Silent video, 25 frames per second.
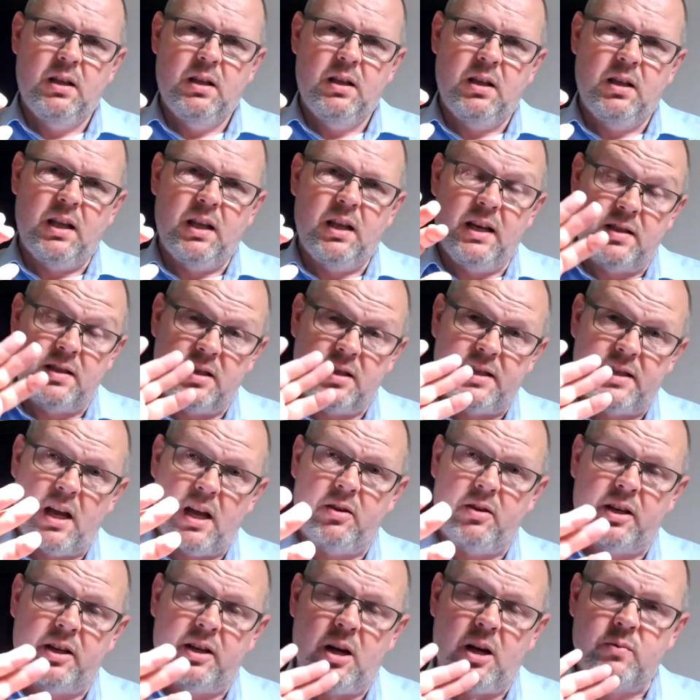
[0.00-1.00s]
is the
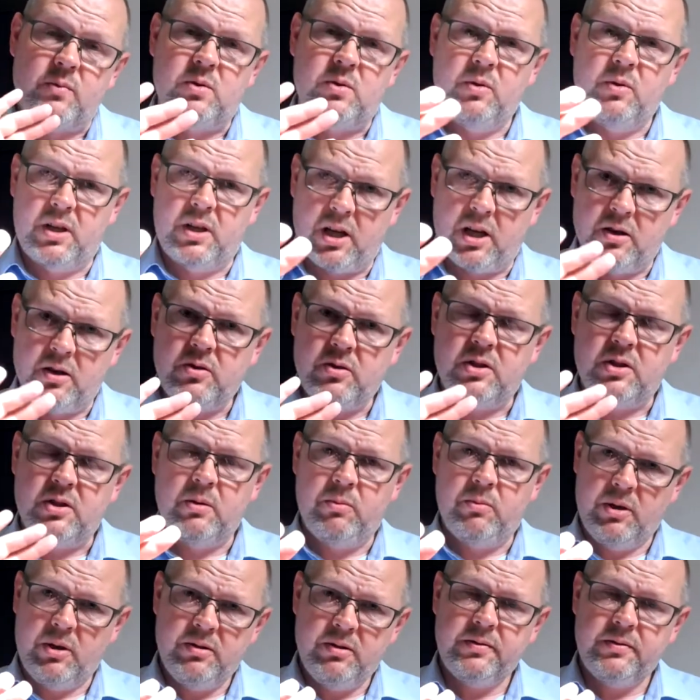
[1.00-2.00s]
sound that comes from the cones
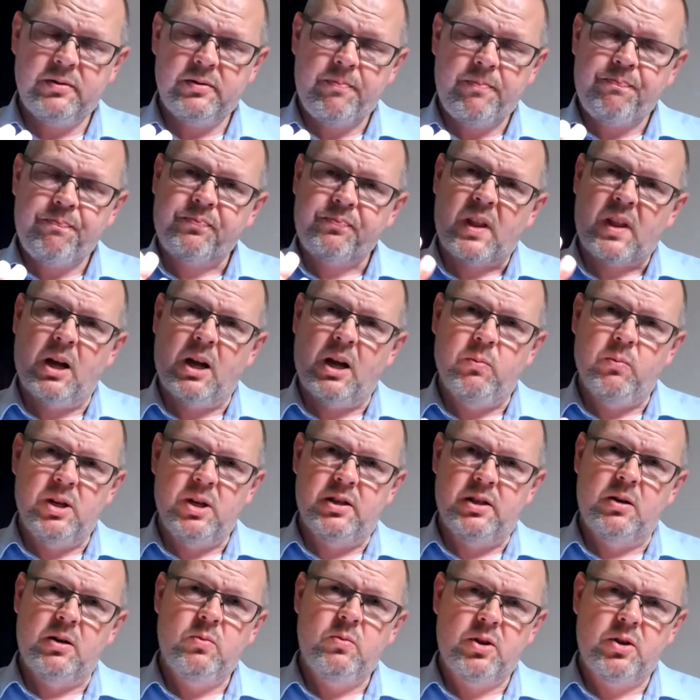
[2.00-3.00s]
that move, and we
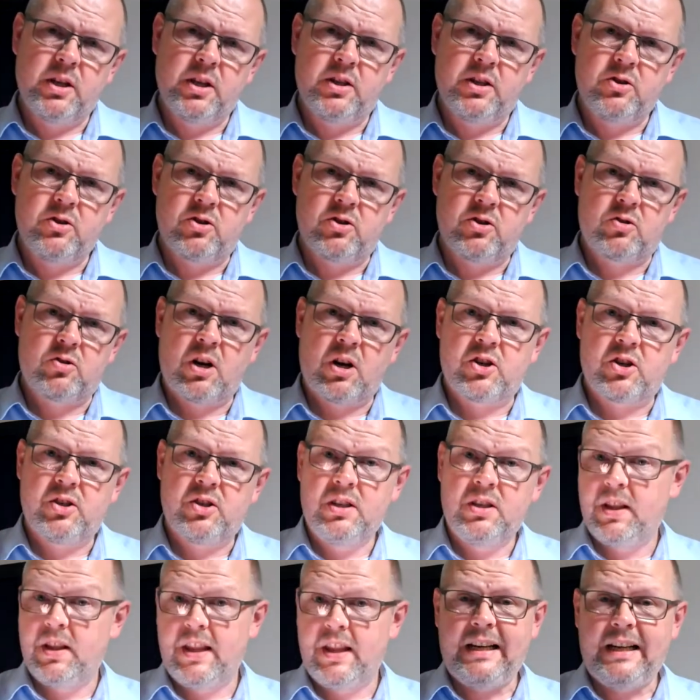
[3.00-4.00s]
don't want the
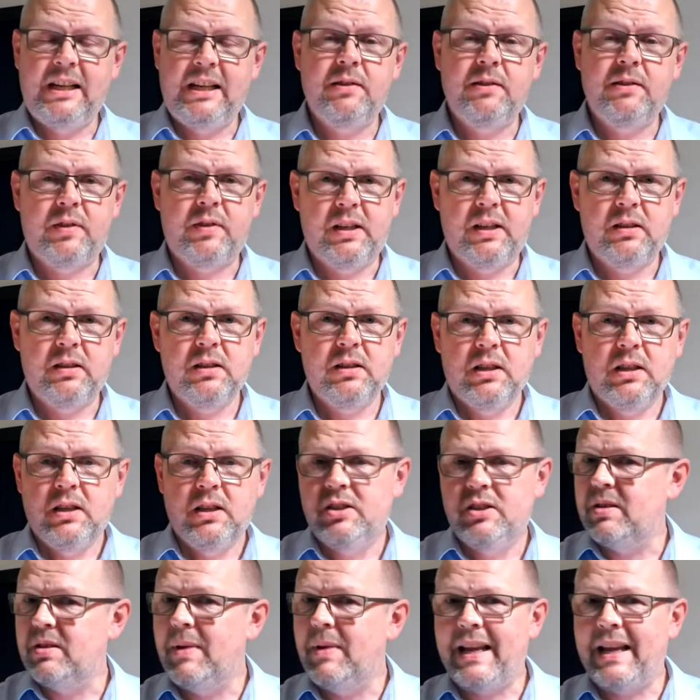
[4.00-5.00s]
construction that they live in
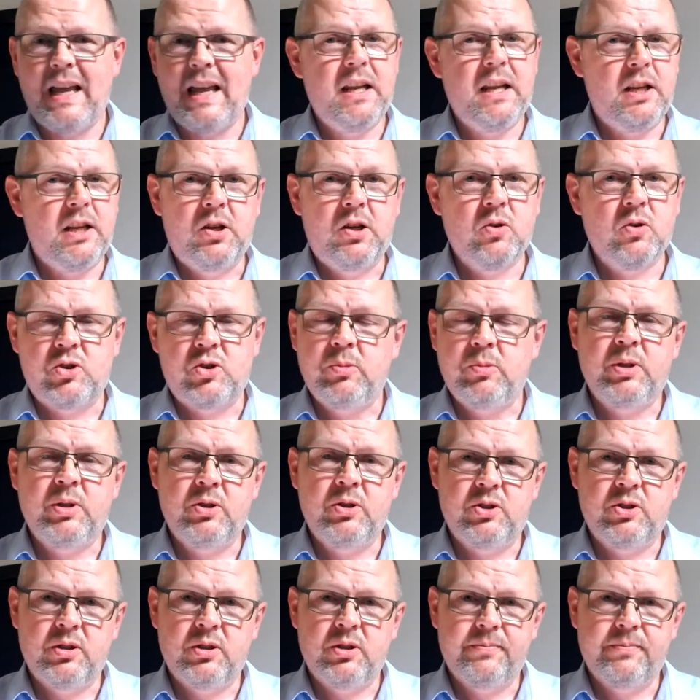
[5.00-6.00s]
to make any
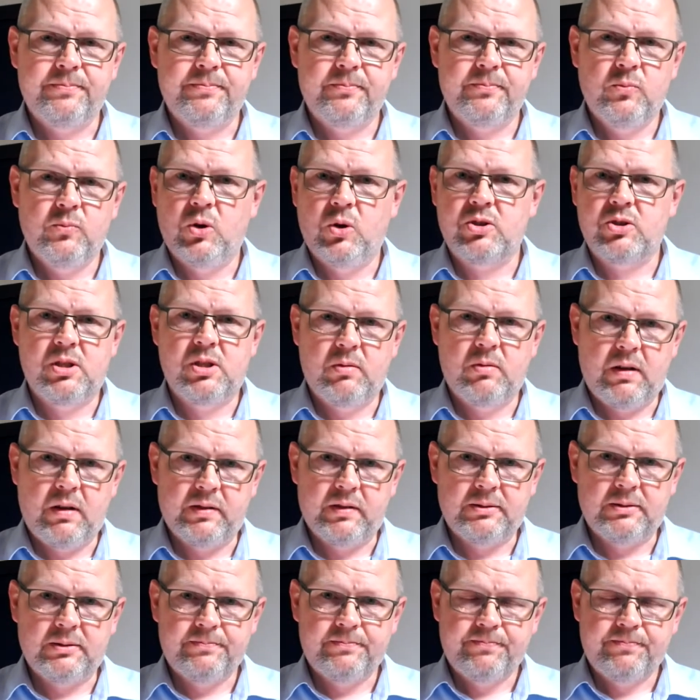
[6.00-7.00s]
contribution
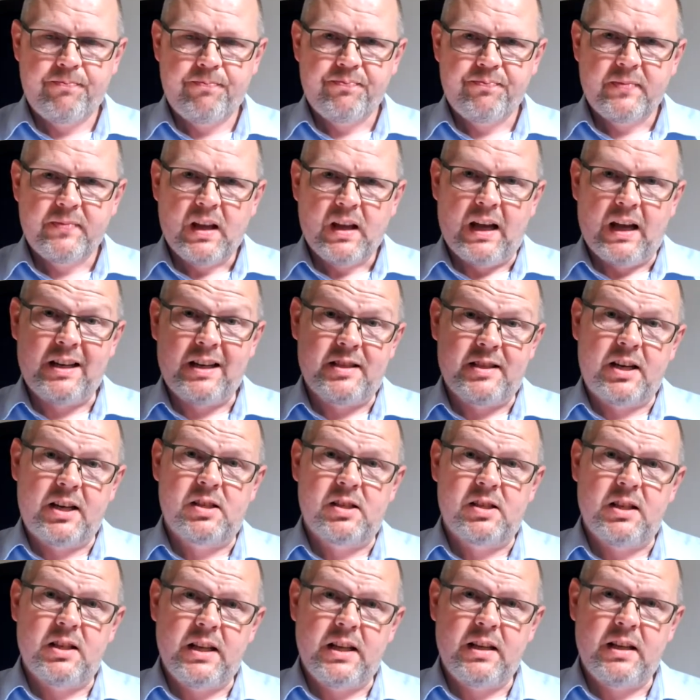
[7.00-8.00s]
whatsoever. And
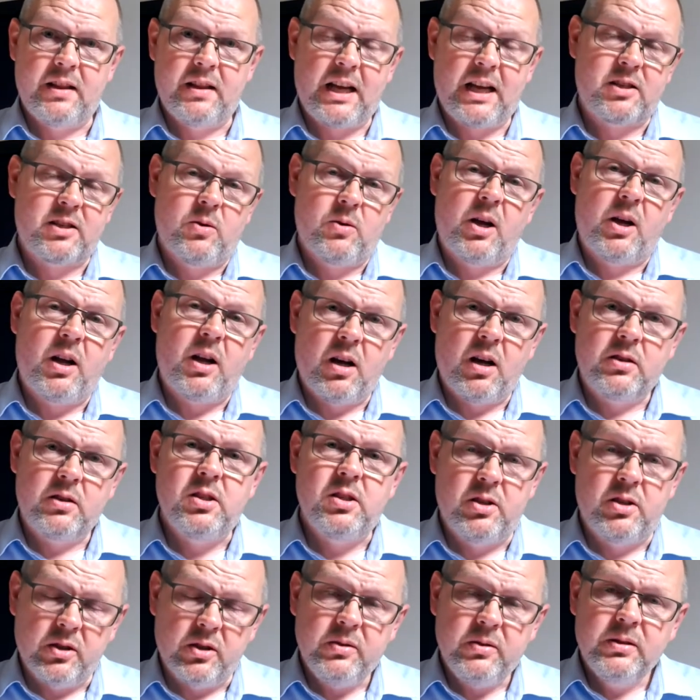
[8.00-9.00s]
essentially, that's quite hard
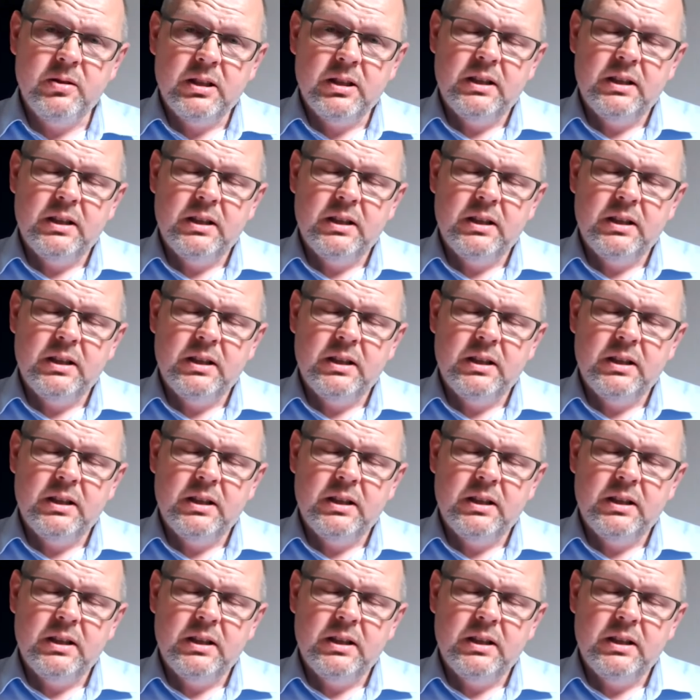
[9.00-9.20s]
to do,